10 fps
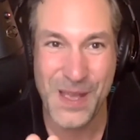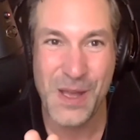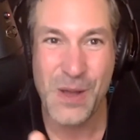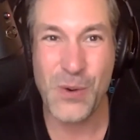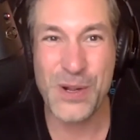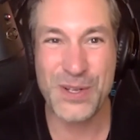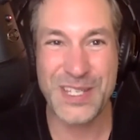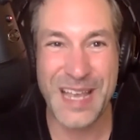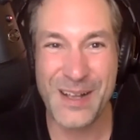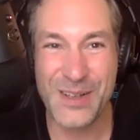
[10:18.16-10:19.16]
or your
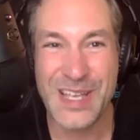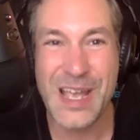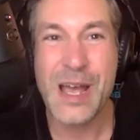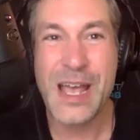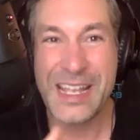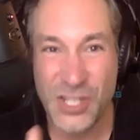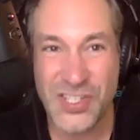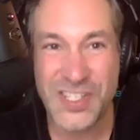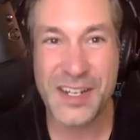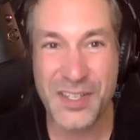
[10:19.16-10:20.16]
sales. It's
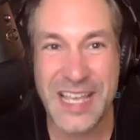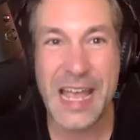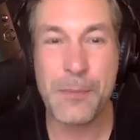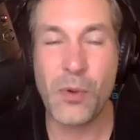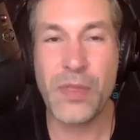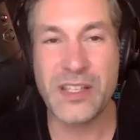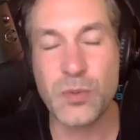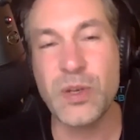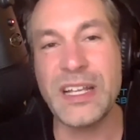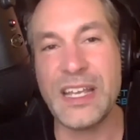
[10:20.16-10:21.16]
just an example that's
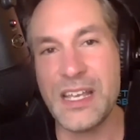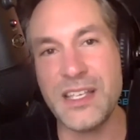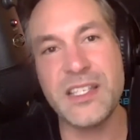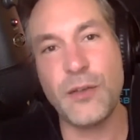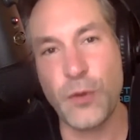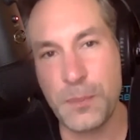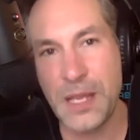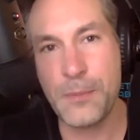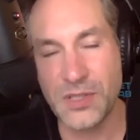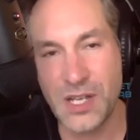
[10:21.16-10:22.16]
really easy for
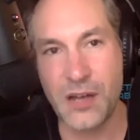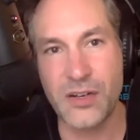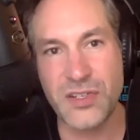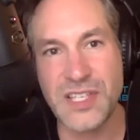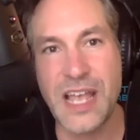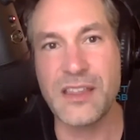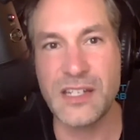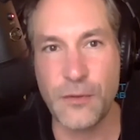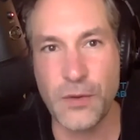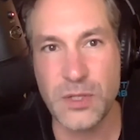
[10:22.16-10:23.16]
people to understand the
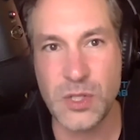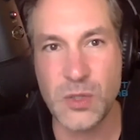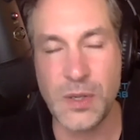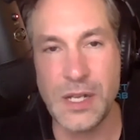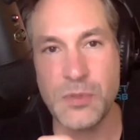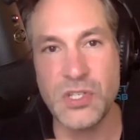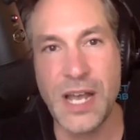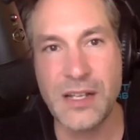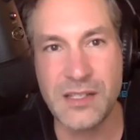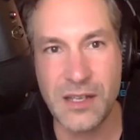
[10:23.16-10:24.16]
difference between
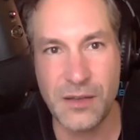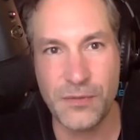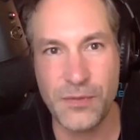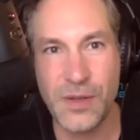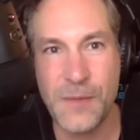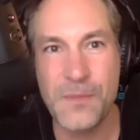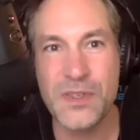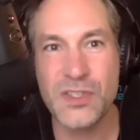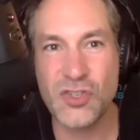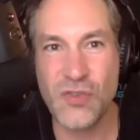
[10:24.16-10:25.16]
objective,
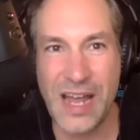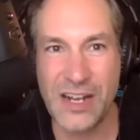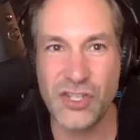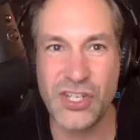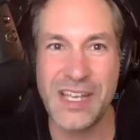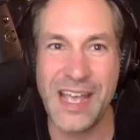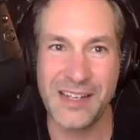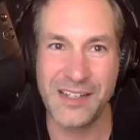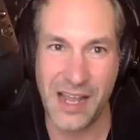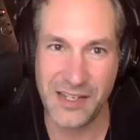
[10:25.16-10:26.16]
strategy,
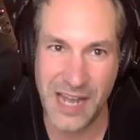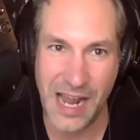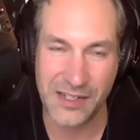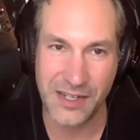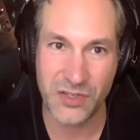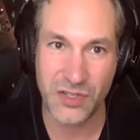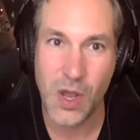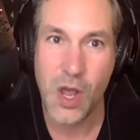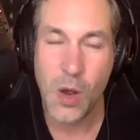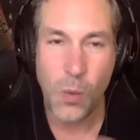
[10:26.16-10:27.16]
and tactics. So
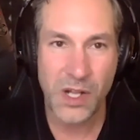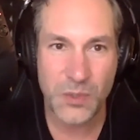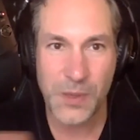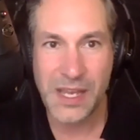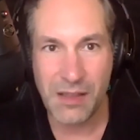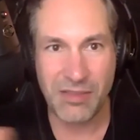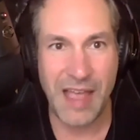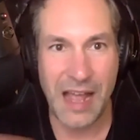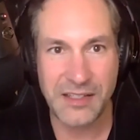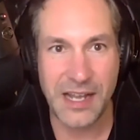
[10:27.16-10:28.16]
once we get
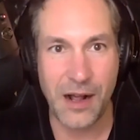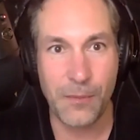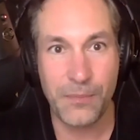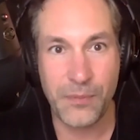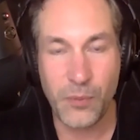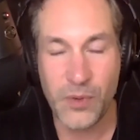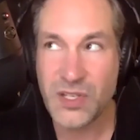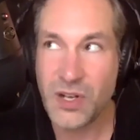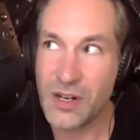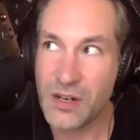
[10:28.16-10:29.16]
that down, we
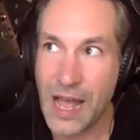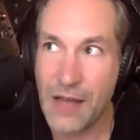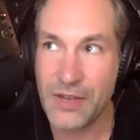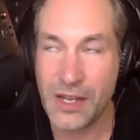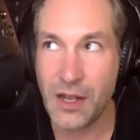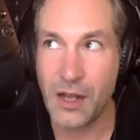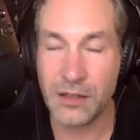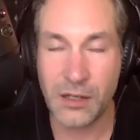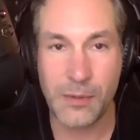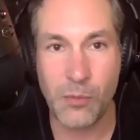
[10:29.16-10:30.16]
start having a
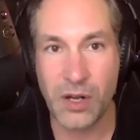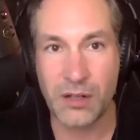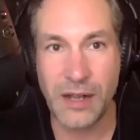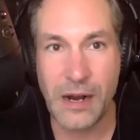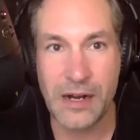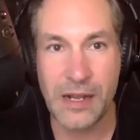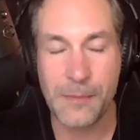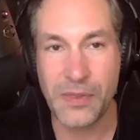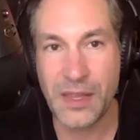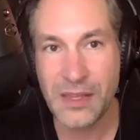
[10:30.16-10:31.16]
little bit more clarity.
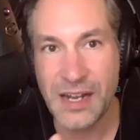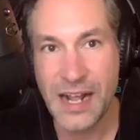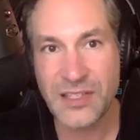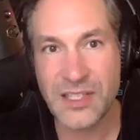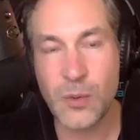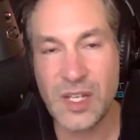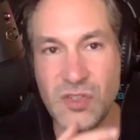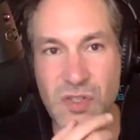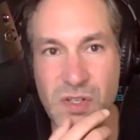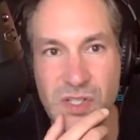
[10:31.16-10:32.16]
But then the next thing we need
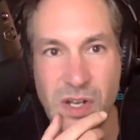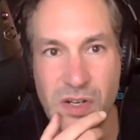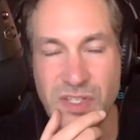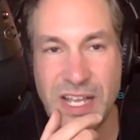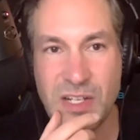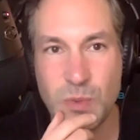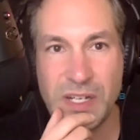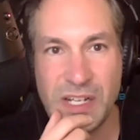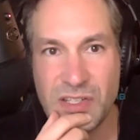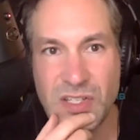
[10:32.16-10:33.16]
to understand is we need
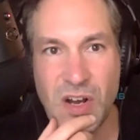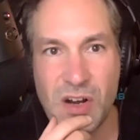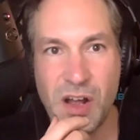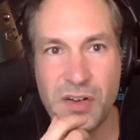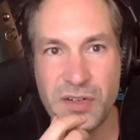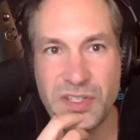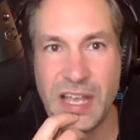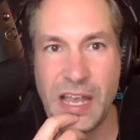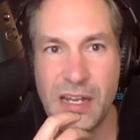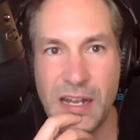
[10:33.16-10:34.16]
to start
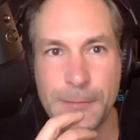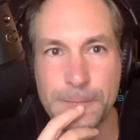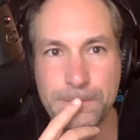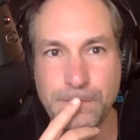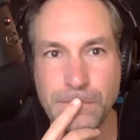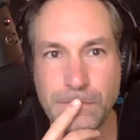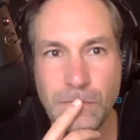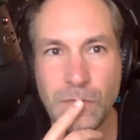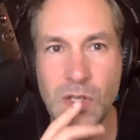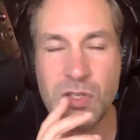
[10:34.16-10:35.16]
understanding
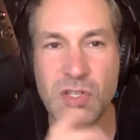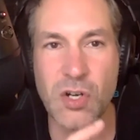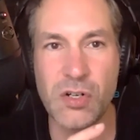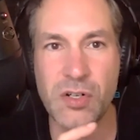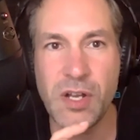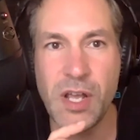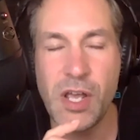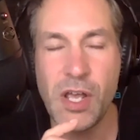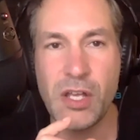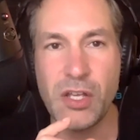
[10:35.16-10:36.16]
certain
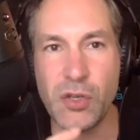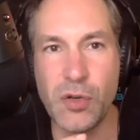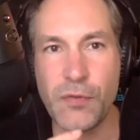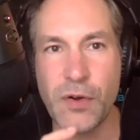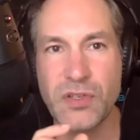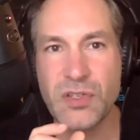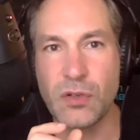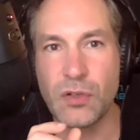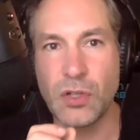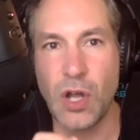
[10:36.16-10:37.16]

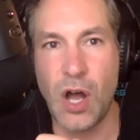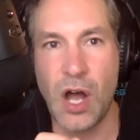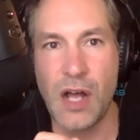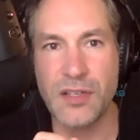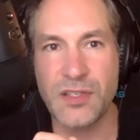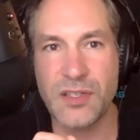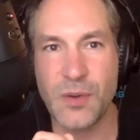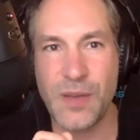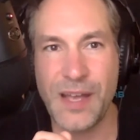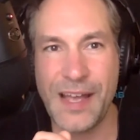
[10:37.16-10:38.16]
universal laws.
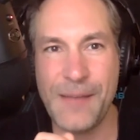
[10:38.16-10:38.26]
Okay,